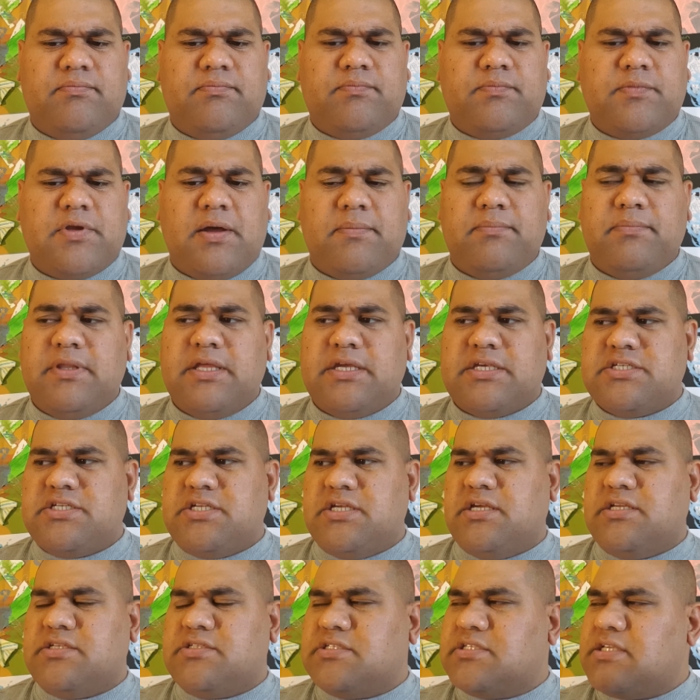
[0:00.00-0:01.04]
Come next
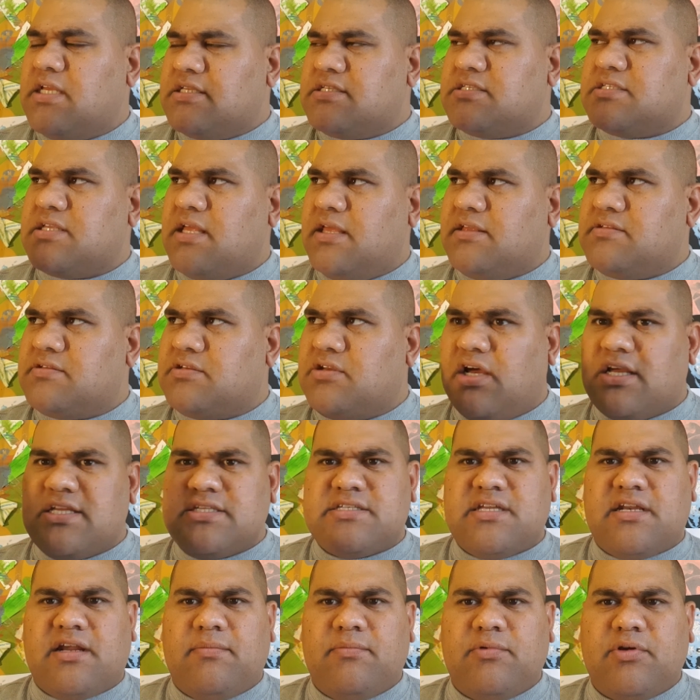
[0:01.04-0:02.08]
year, as guys
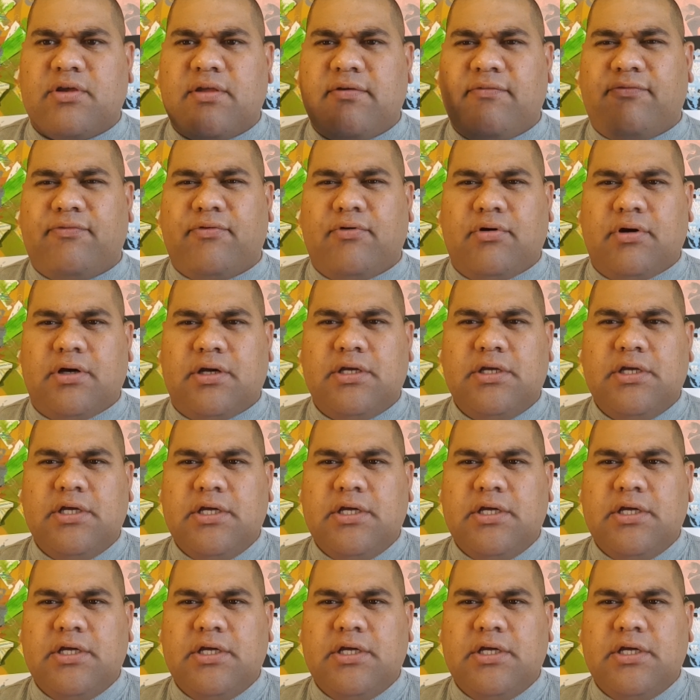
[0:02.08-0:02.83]
that I'm looking for